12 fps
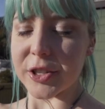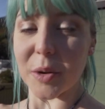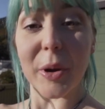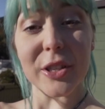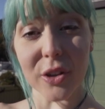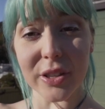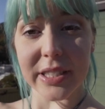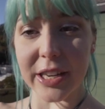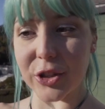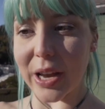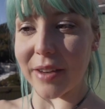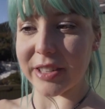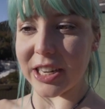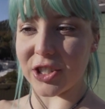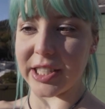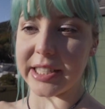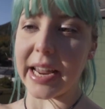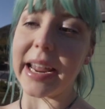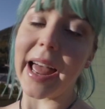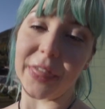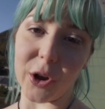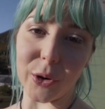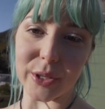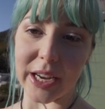So most onsens you have to actually stay at
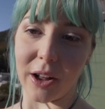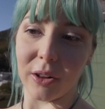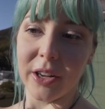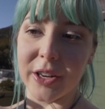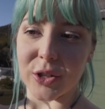the hotel